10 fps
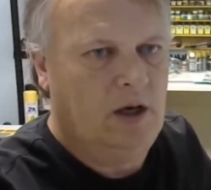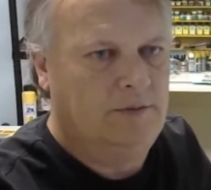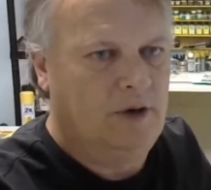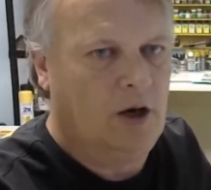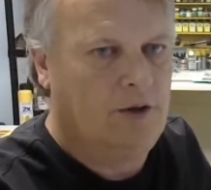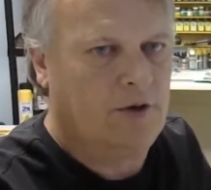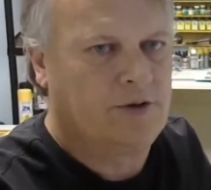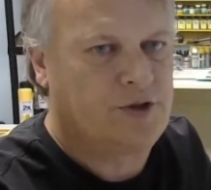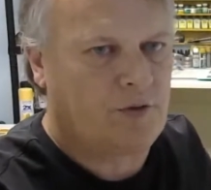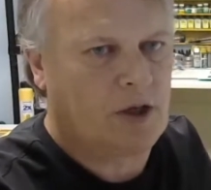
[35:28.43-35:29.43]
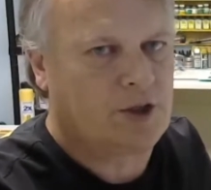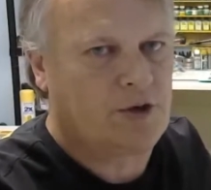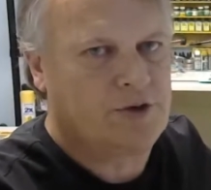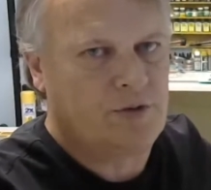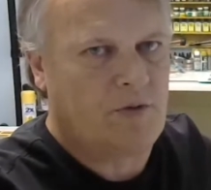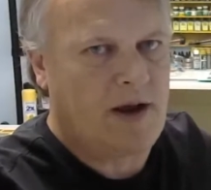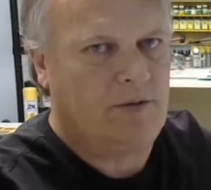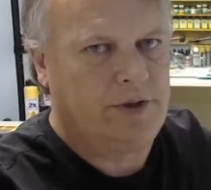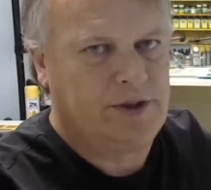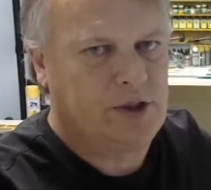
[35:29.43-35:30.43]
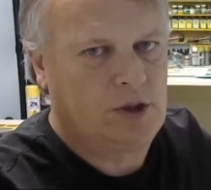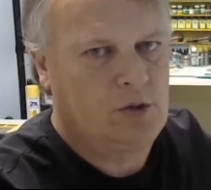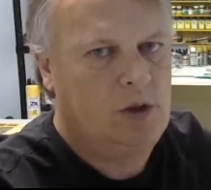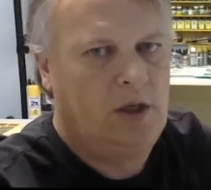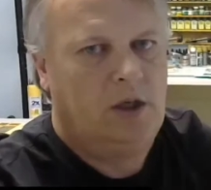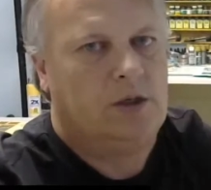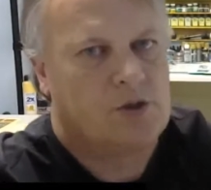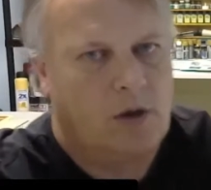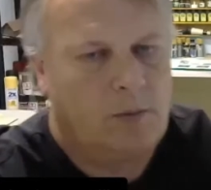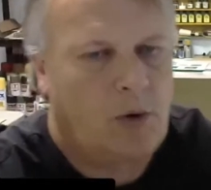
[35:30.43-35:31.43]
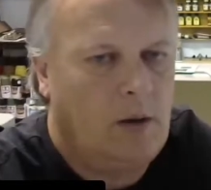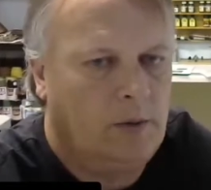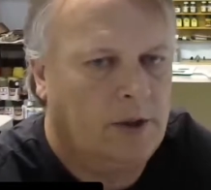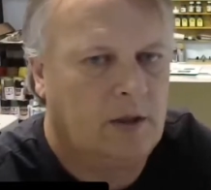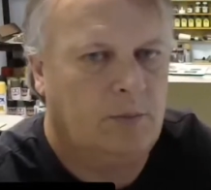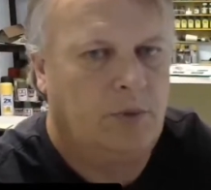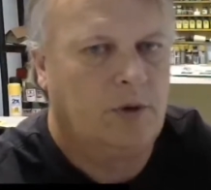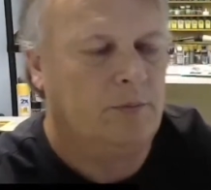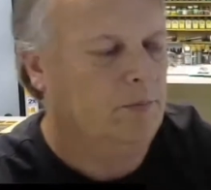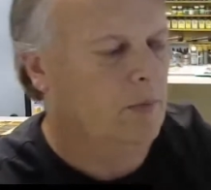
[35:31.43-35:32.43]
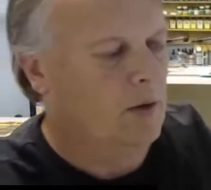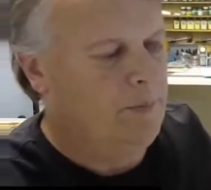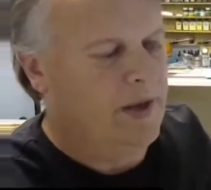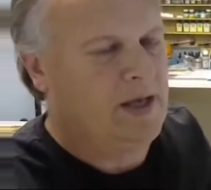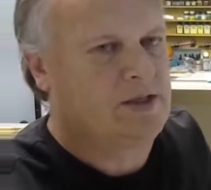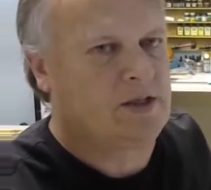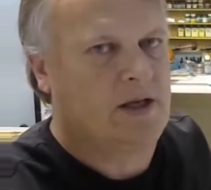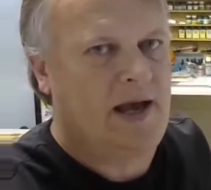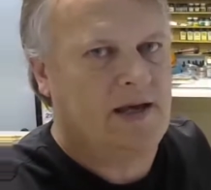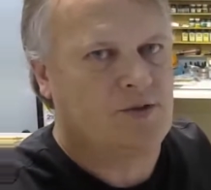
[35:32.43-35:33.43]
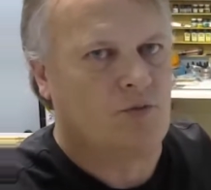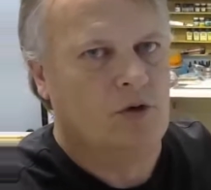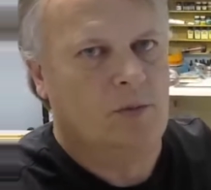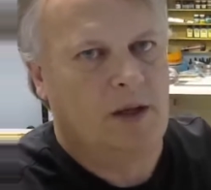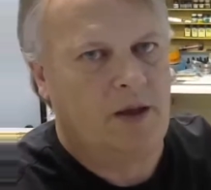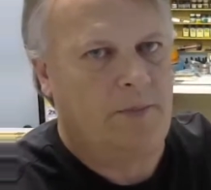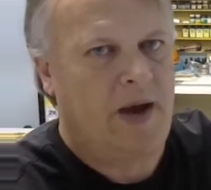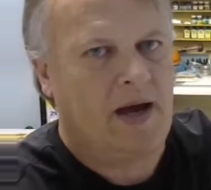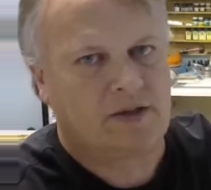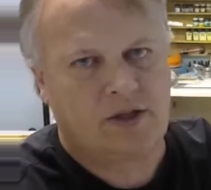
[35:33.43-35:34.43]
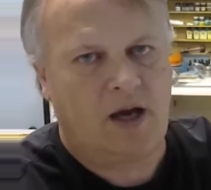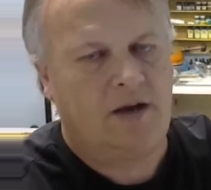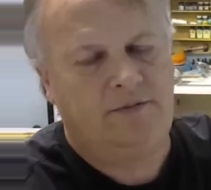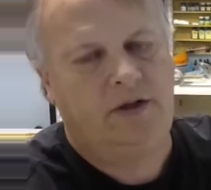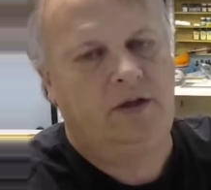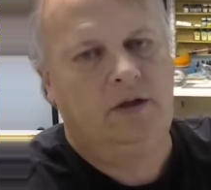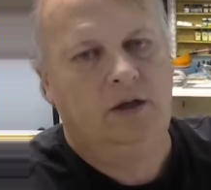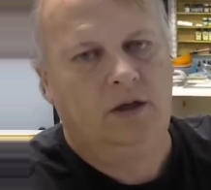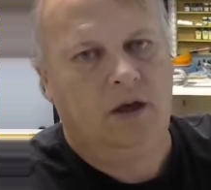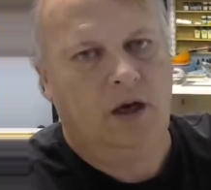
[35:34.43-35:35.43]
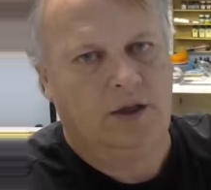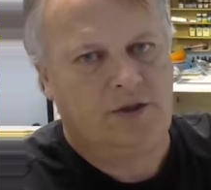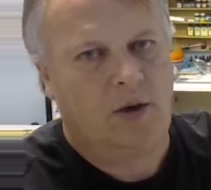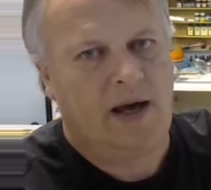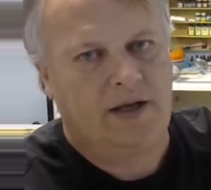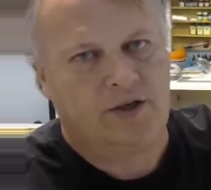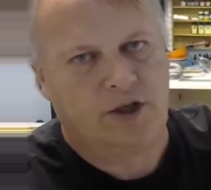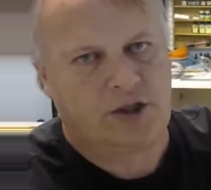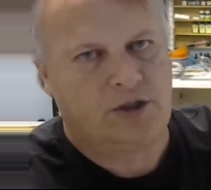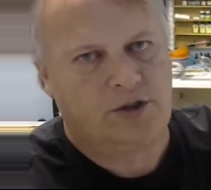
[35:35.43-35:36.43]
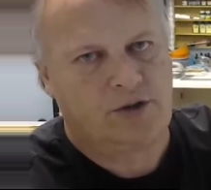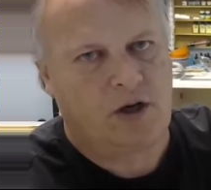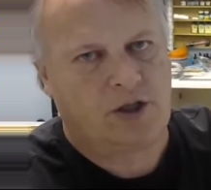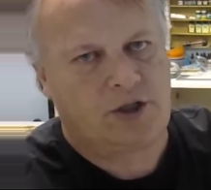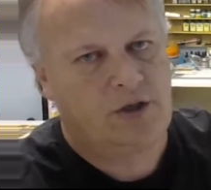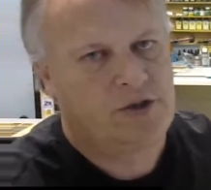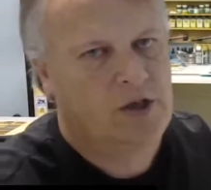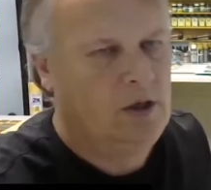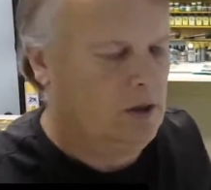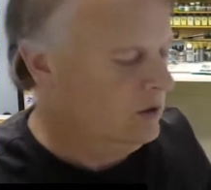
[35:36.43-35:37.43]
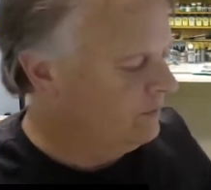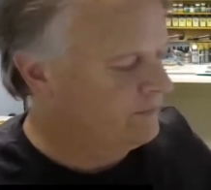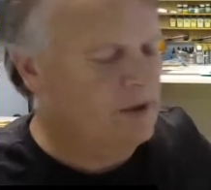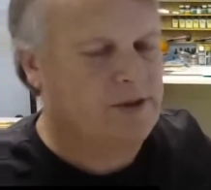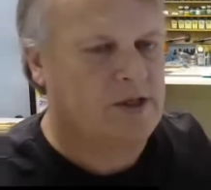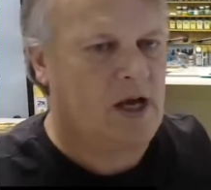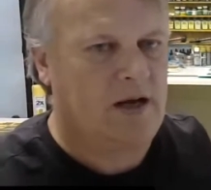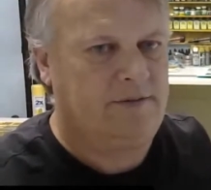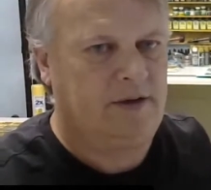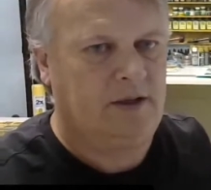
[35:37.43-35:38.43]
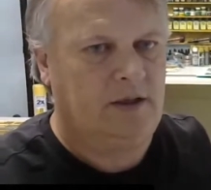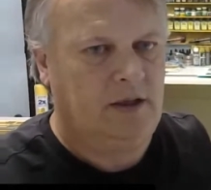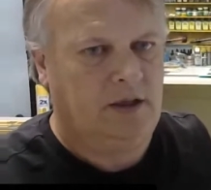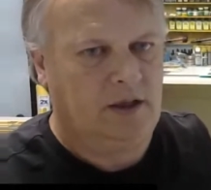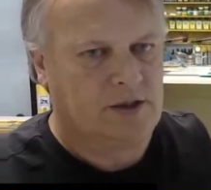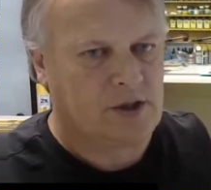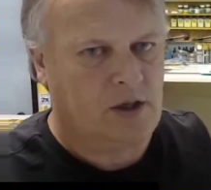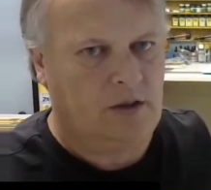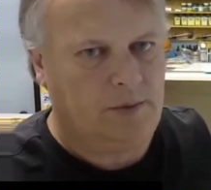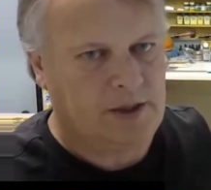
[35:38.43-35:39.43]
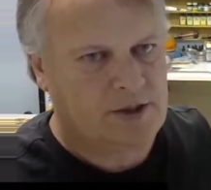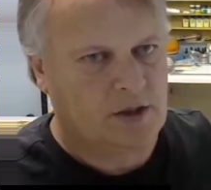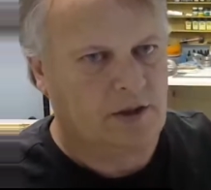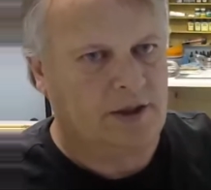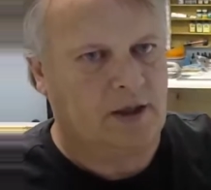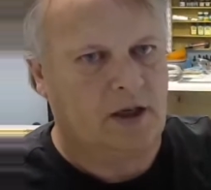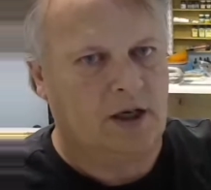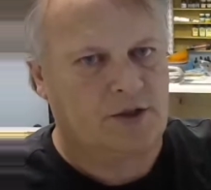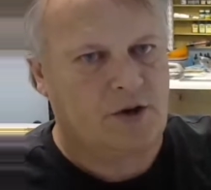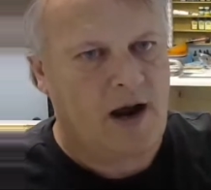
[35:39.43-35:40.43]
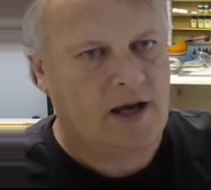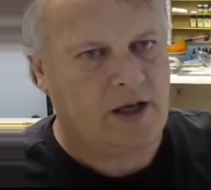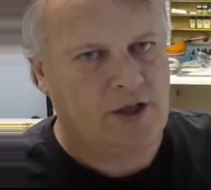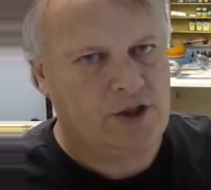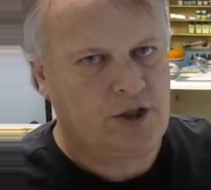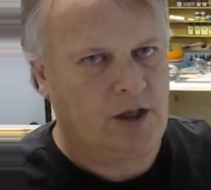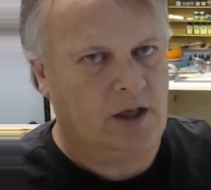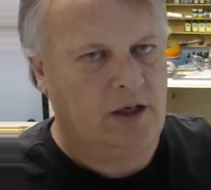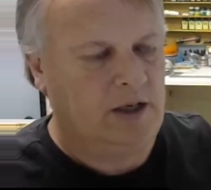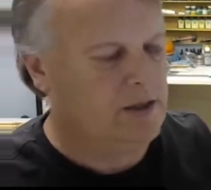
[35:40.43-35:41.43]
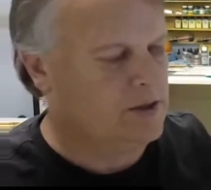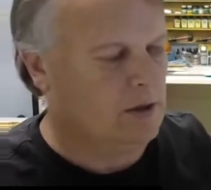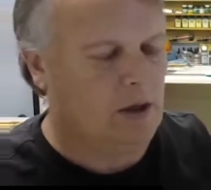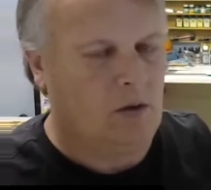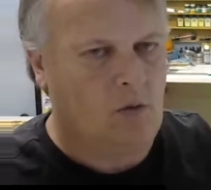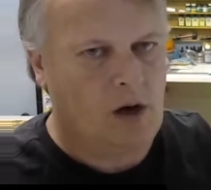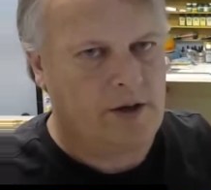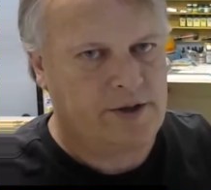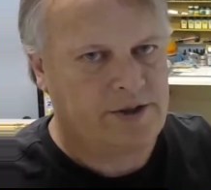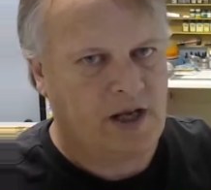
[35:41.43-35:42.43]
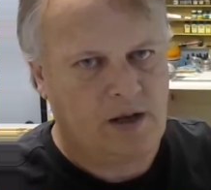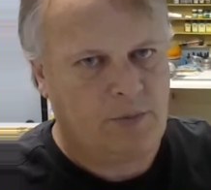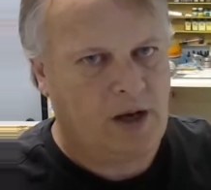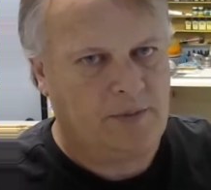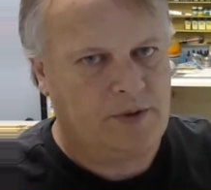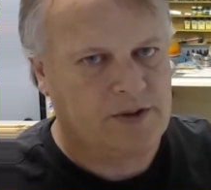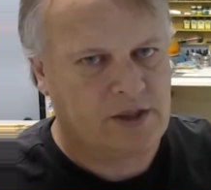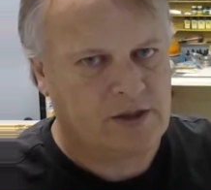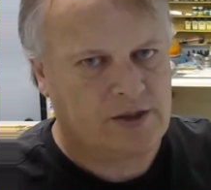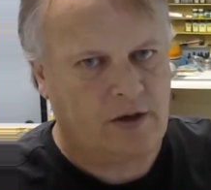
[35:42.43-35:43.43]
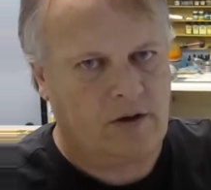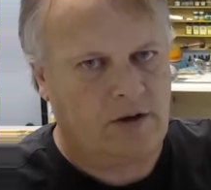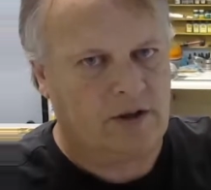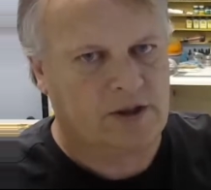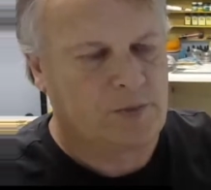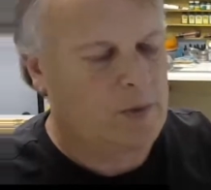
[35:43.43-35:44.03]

of other structures around it too. So I'm probably going to put a base that has room on the back side of it to add additional structures. The front side of it is all basically trackage and a water standpipe that sits there and an